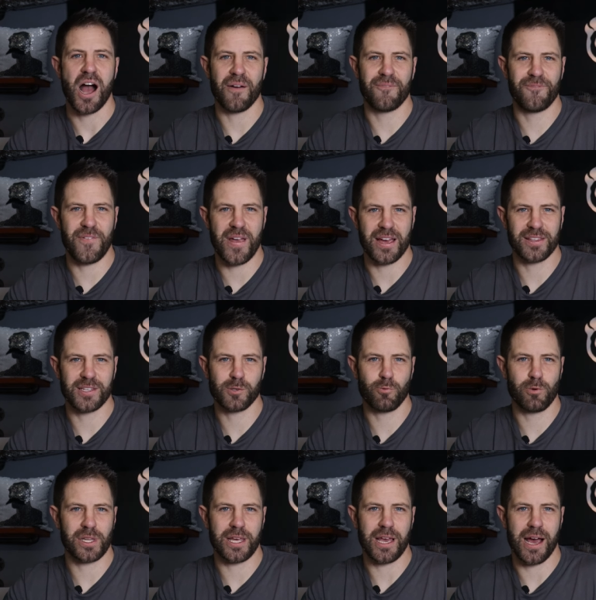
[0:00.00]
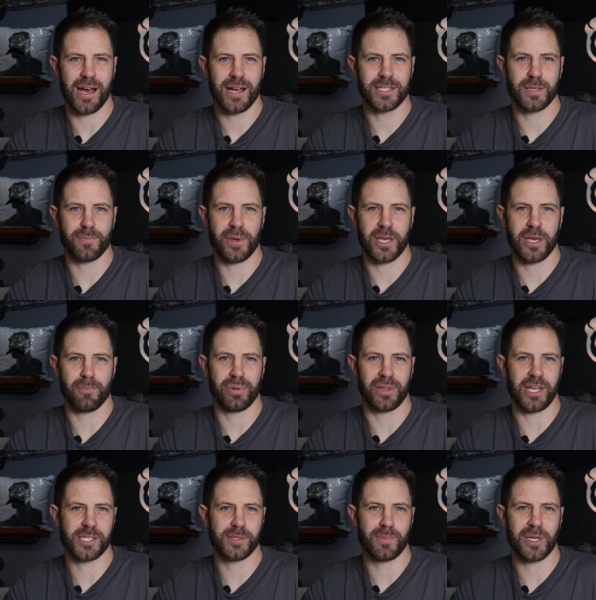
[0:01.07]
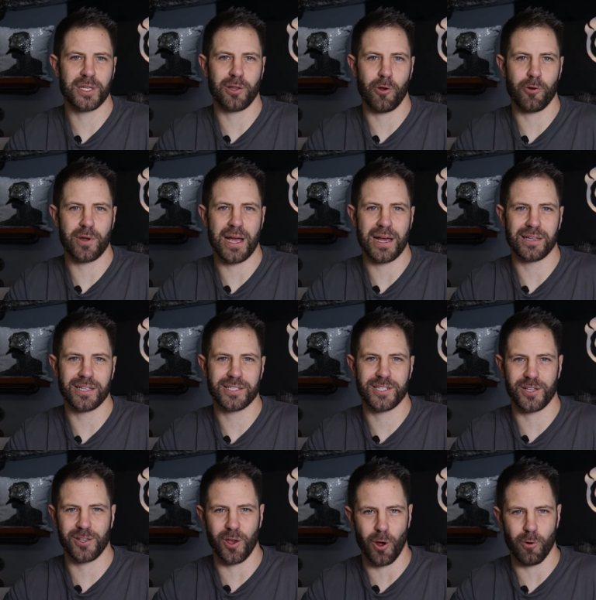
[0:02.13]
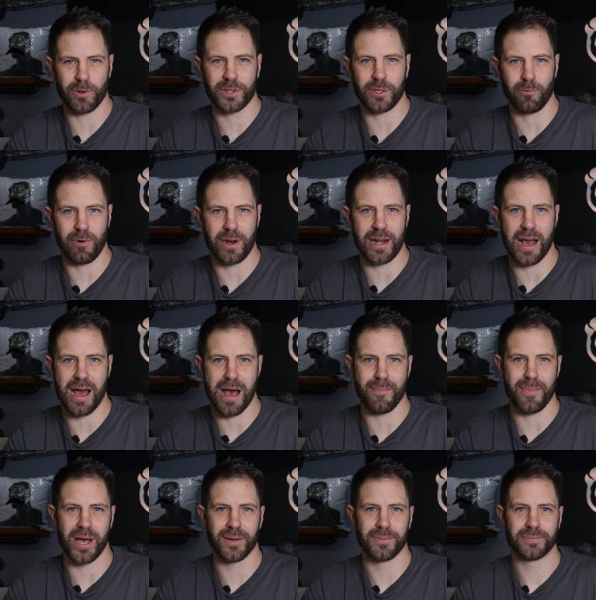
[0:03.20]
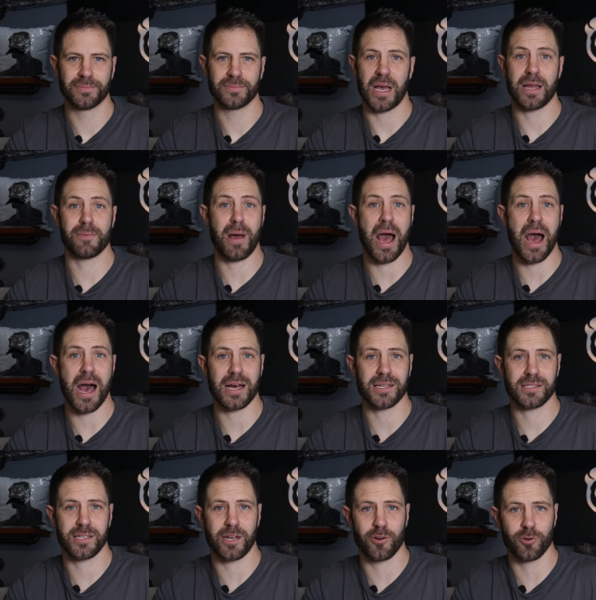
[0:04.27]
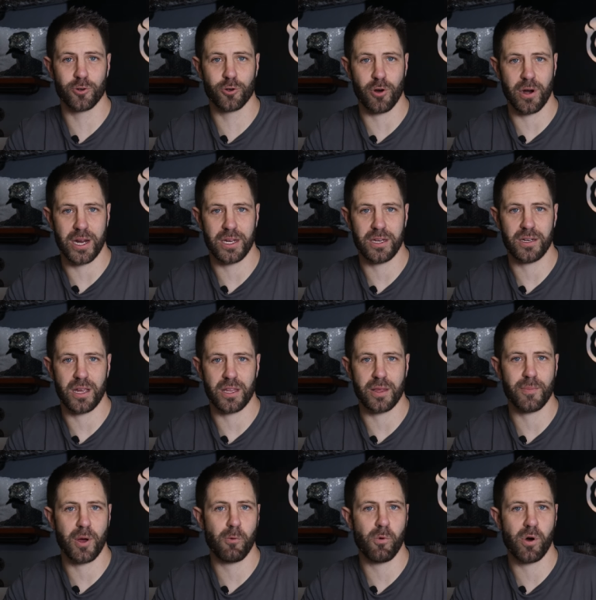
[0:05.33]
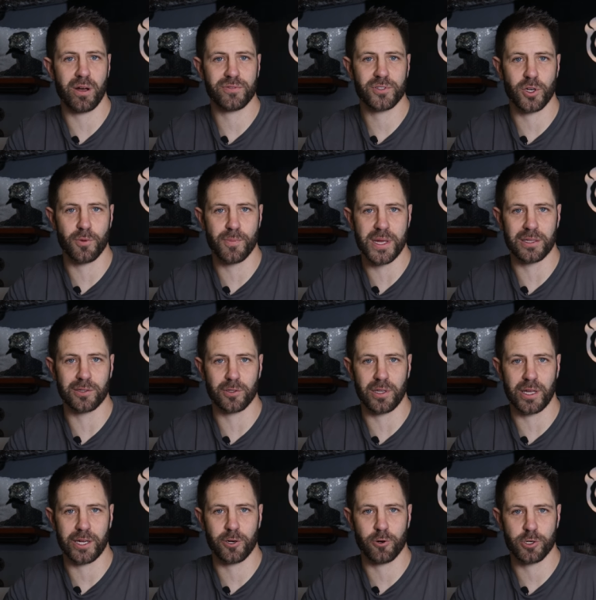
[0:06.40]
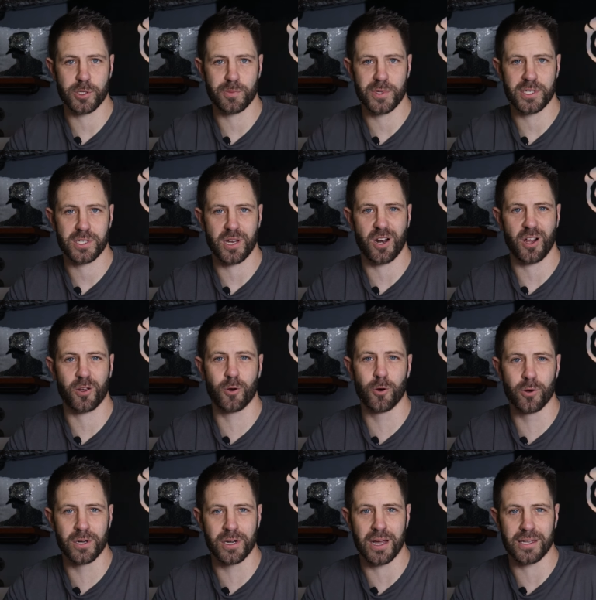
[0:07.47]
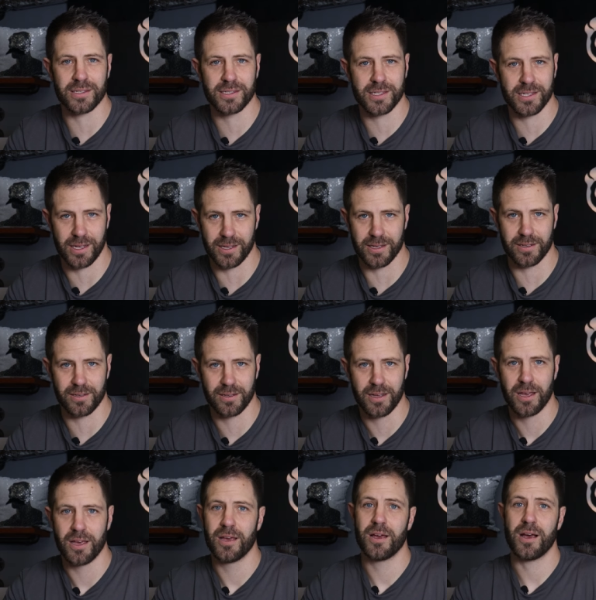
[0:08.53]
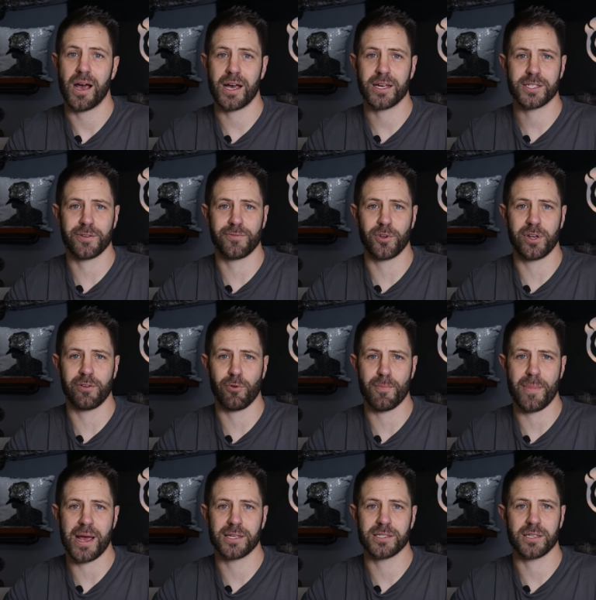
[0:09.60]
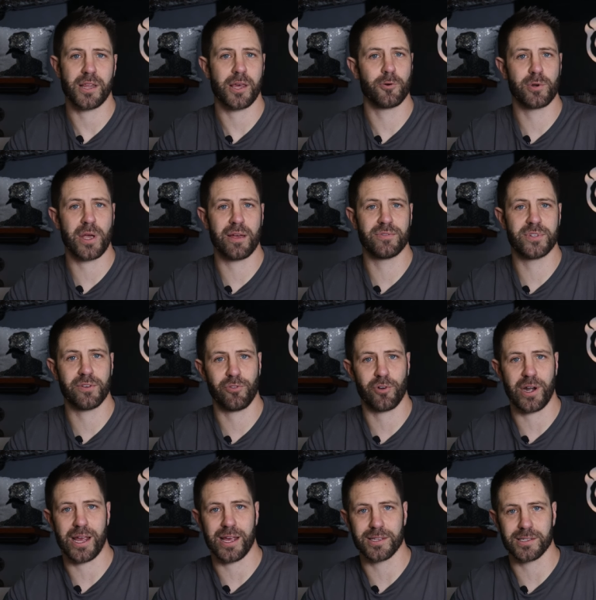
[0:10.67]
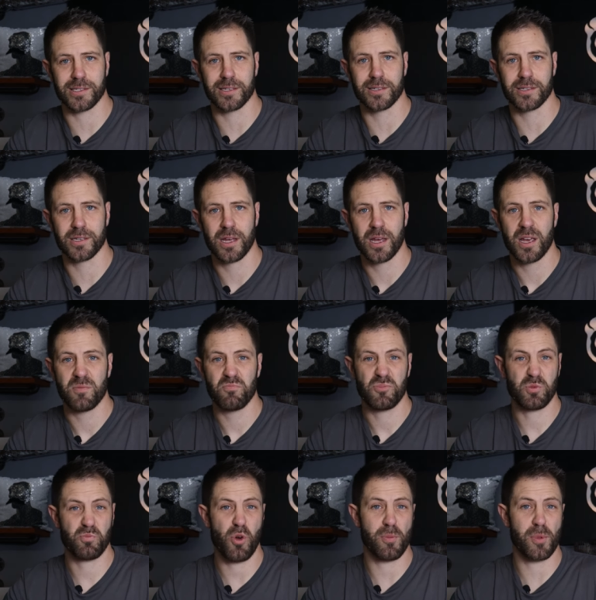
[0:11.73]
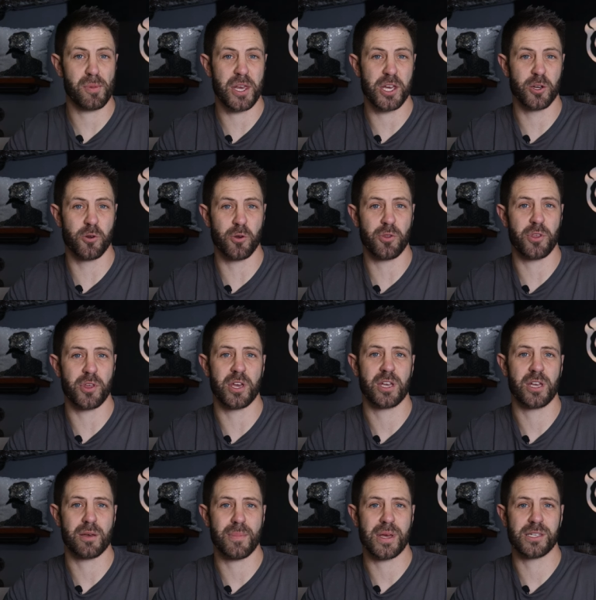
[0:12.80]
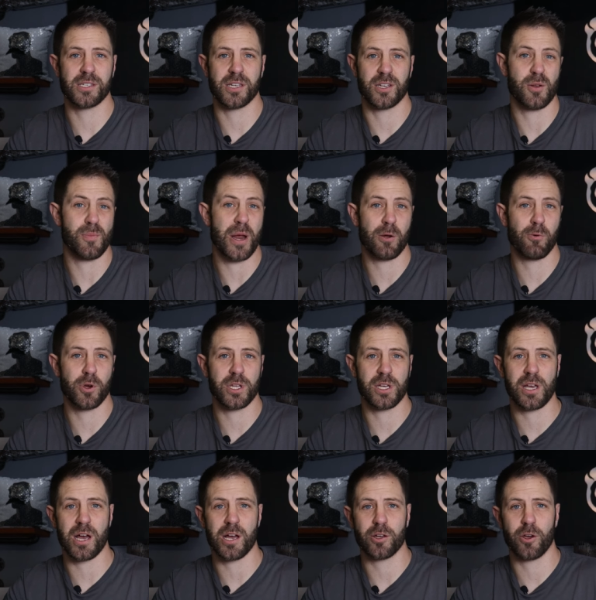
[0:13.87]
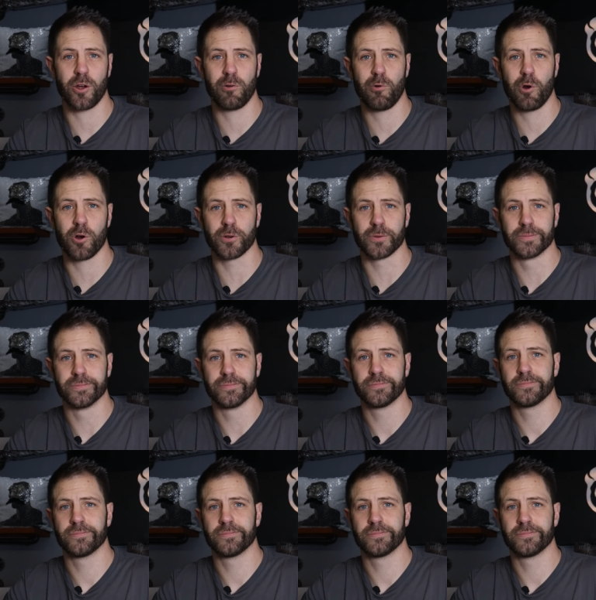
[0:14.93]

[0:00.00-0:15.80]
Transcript: I found this really hard to pick a plasma glow color to go with the red armor. I had my heart set on green and then my wife told me it looked like Christmas and I couldn't unsee it. I asked a few different mates and they all gave different answers. It's probably a good thing. It means that no matter what, you can't go wrong.